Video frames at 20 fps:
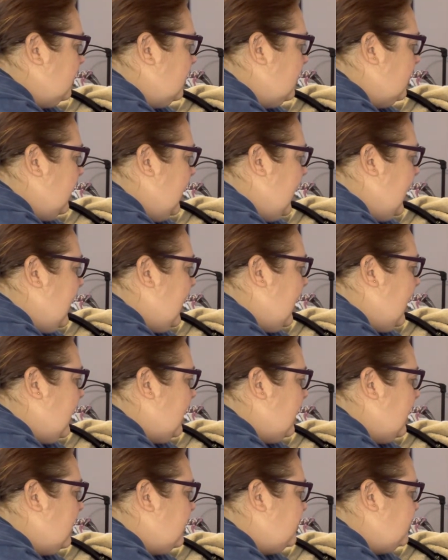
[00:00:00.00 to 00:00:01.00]

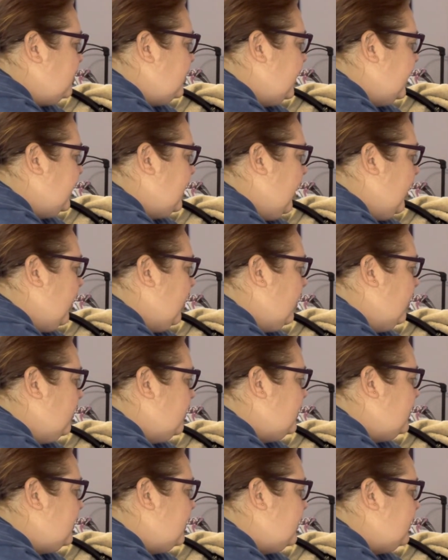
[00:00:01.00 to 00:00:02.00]
And
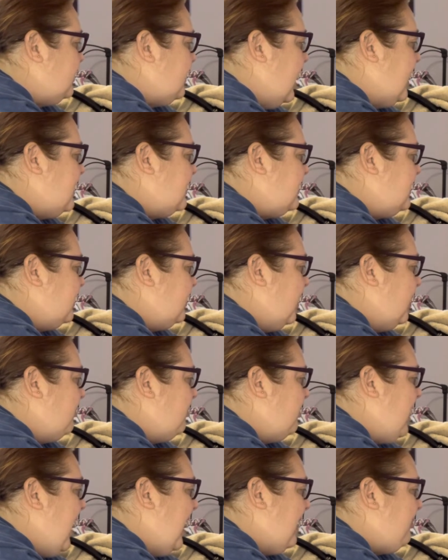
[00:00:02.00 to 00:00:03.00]
Chico's size 0
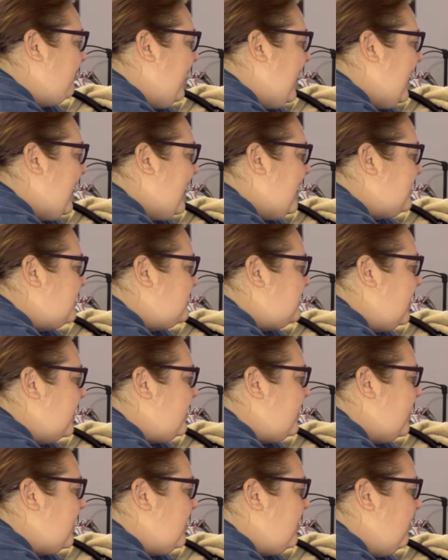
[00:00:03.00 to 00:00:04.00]
black pants, I
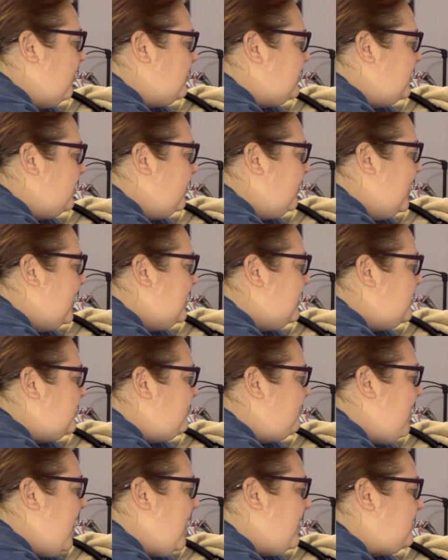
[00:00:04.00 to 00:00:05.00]
think also went
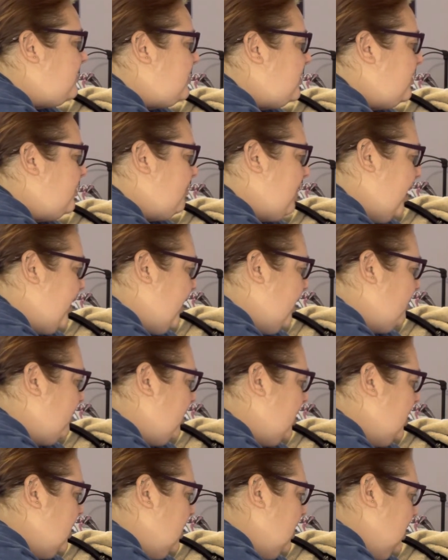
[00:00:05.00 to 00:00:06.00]
back to ThredUP.
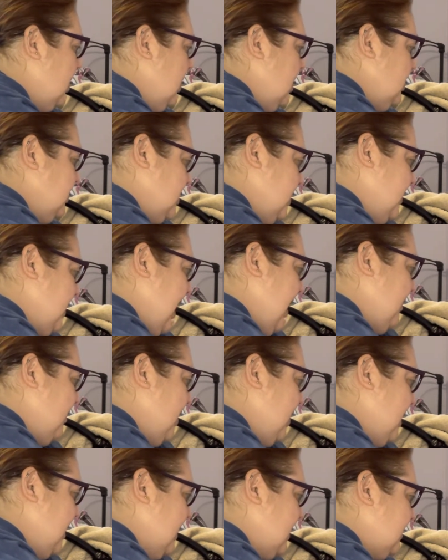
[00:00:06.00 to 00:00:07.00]
So that
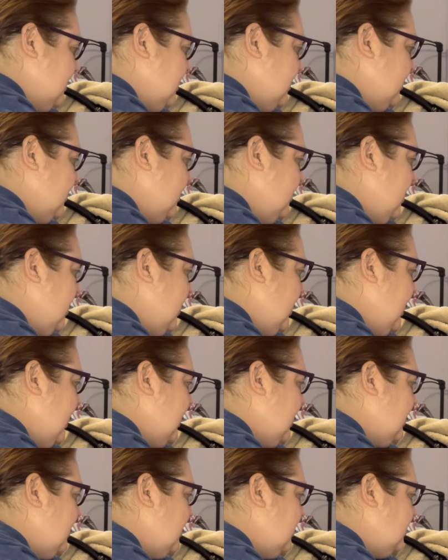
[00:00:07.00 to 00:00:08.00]
was
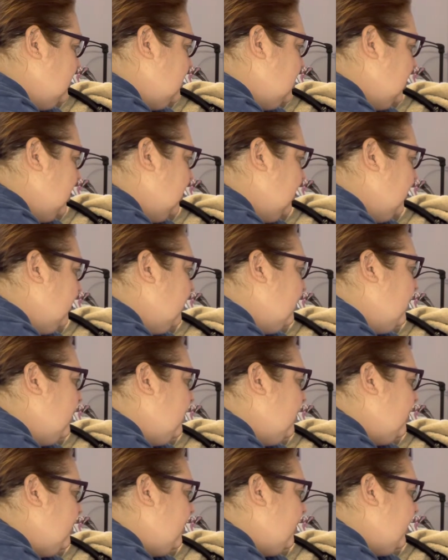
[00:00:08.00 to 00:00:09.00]
1, 2,
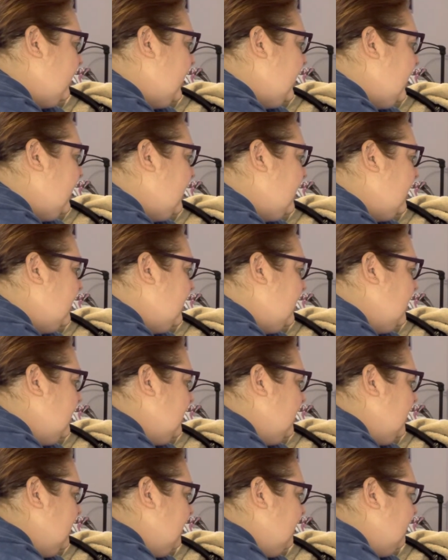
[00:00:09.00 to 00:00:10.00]
3,
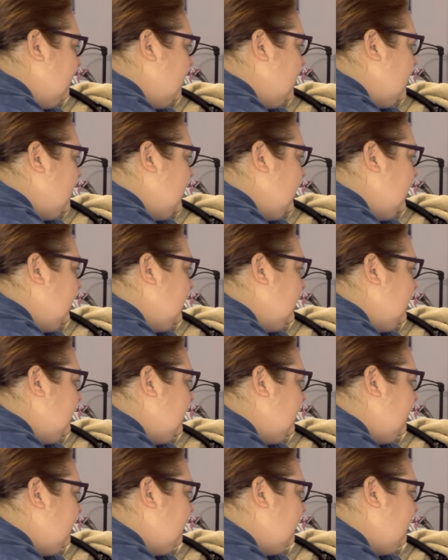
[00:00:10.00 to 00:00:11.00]
4,
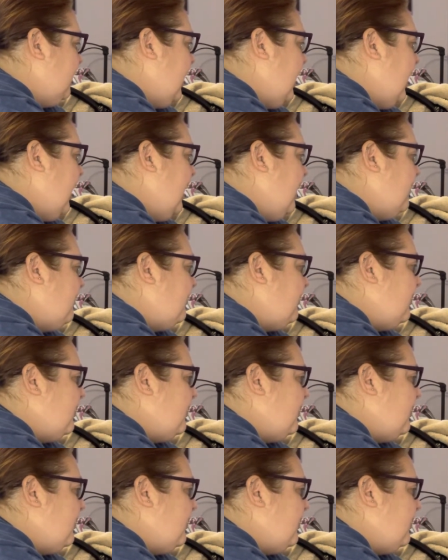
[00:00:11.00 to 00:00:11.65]
5,